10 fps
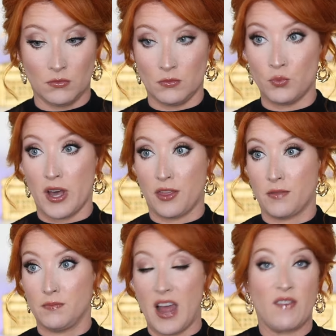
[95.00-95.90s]

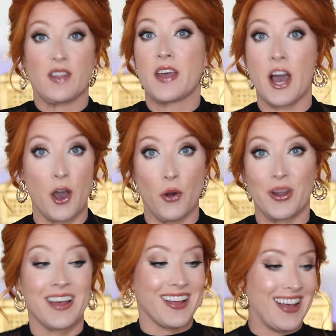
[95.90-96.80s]
with everything I own.
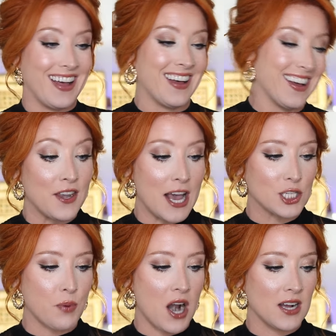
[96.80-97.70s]
The
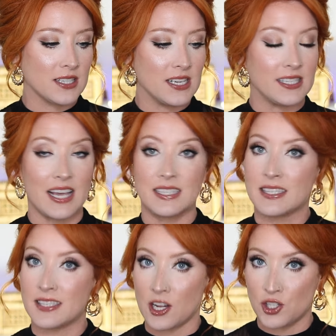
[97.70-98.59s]
next product is a
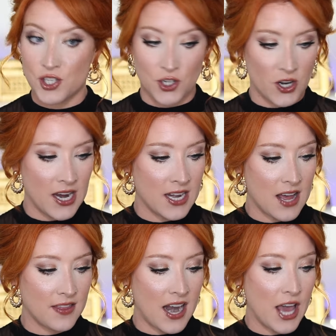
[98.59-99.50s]

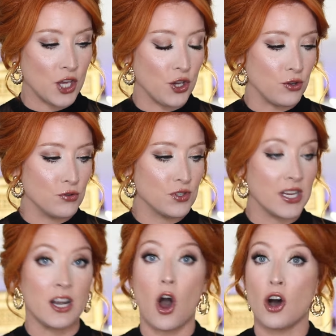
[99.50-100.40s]
sunscreen that I used.
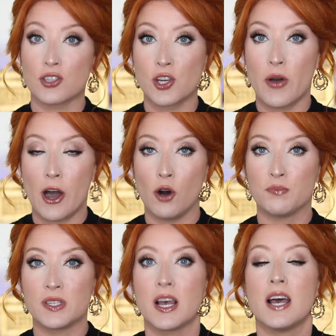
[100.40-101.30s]
It also
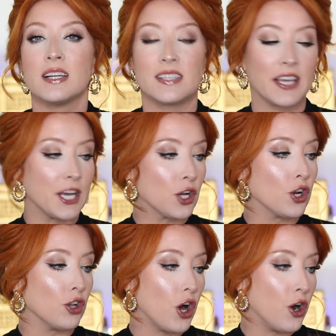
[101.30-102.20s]
helped to get a
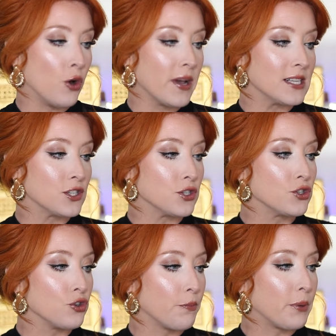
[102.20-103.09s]
glow. It's the
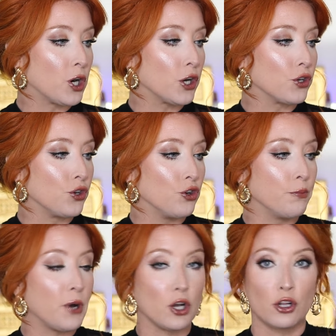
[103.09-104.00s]
Super
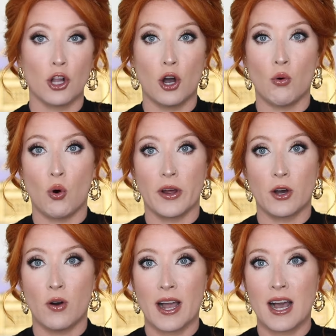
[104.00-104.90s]
Goop Glow
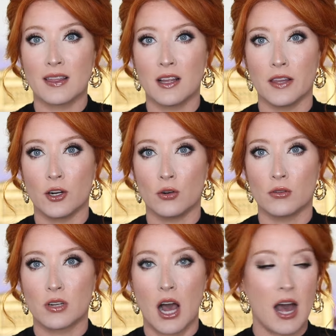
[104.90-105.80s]
Oil. I got the
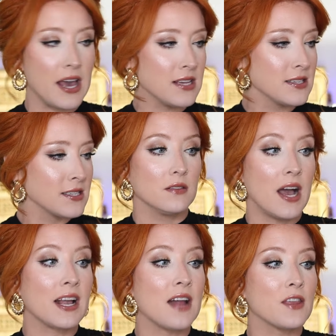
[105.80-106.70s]
little guys.
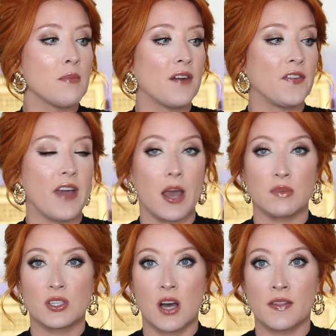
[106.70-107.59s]
I got them off of
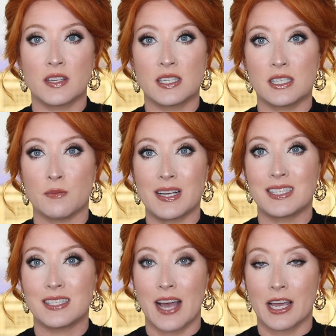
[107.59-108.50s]
Amazon. This is my
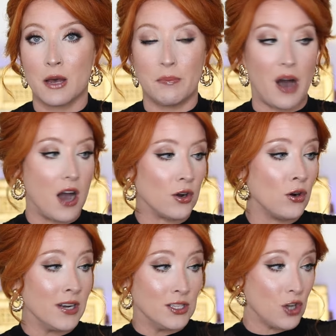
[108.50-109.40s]
second
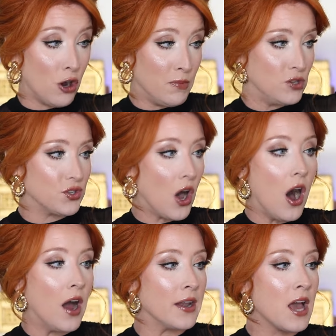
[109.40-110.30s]
bottle and it's almost
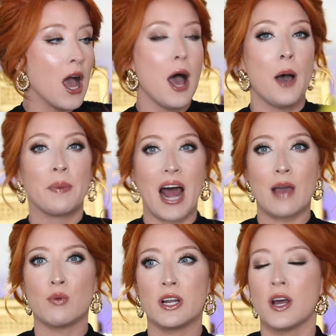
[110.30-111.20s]
gone, but
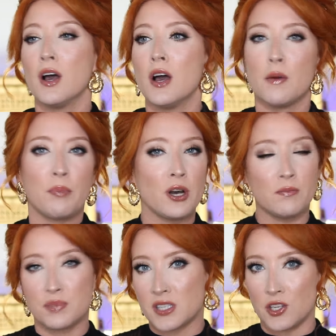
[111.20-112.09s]
I would
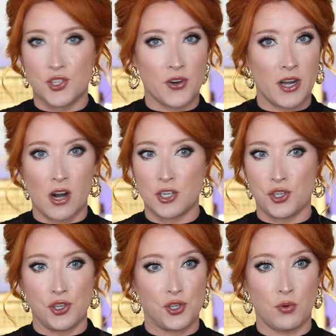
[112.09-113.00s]
put sunscreen on as
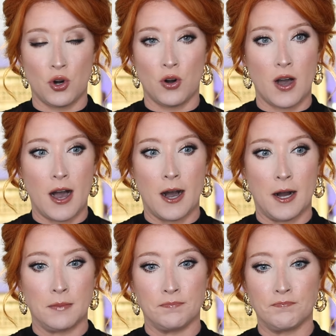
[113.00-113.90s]
usual.
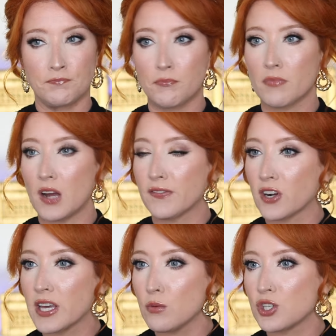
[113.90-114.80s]
I
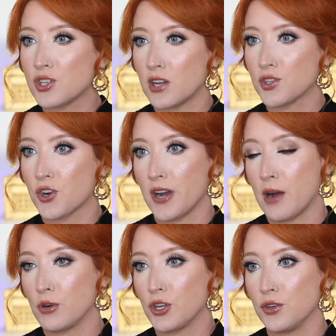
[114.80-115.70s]
forget which sunscreen
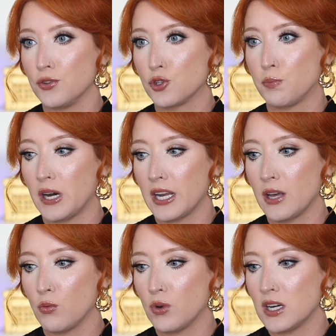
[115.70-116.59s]
I would use, but
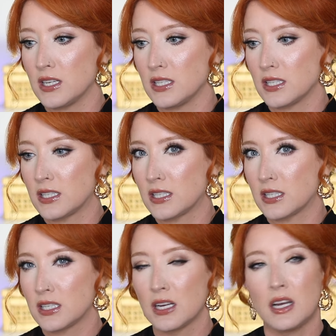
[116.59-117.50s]
it
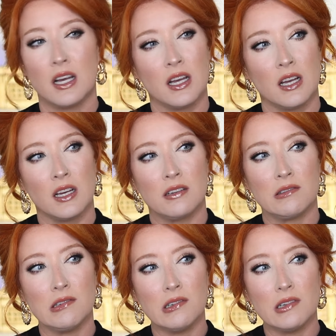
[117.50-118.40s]
was,
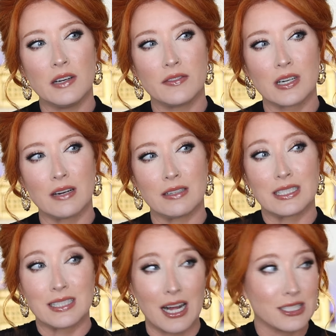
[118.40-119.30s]
ooh, I forget what
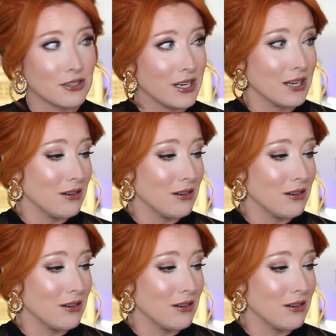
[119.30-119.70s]
sunscreen it